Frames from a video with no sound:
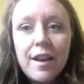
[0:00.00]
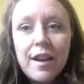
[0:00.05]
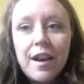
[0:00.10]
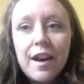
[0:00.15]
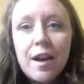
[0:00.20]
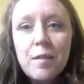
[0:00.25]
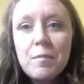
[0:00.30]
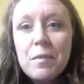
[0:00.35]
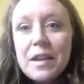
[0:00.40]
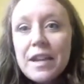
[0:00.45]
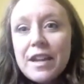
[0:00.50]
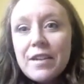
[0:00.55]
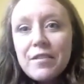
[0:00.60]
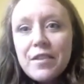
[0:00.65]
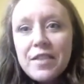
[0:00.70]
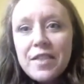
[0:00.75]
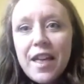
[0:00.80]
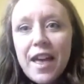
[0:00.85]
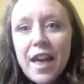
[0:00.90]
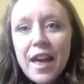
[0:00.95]
But
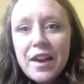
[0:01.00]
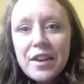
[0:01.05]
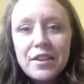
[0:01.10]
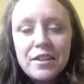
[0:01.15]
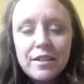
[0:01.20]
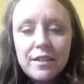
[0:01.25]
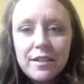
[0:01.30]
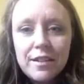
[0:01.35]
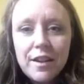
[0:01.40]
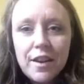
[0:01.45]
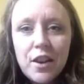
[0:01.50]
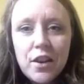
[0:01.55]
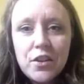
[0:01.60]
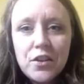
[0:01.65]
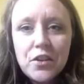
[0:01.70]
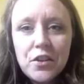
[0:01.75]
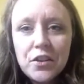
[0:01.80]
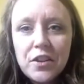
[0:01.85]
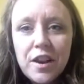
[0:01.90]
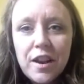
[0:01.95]
even then,
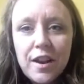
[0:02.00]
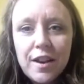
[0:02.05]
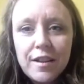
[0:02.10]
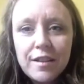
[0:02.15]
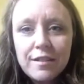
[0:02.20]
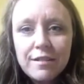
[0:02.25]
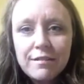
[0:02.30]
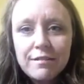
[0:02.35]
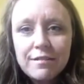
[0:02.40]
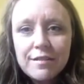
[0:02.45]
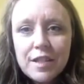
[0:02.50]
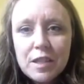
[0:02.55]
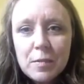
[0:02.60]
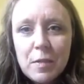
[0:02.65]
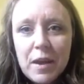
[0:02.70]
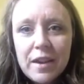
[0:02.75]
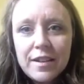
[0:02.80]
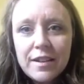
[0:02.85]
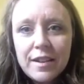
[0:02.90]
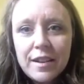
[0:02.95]
you're not
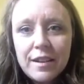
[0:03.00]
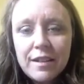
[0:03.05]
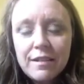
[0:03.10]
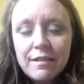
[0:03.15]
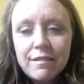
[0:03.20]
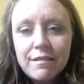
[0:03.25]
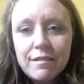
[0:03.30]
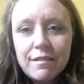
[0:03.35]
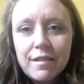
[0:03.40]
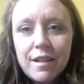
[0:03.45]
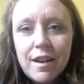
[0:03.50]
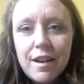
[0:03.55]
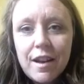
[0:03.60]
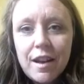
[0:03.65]
spending,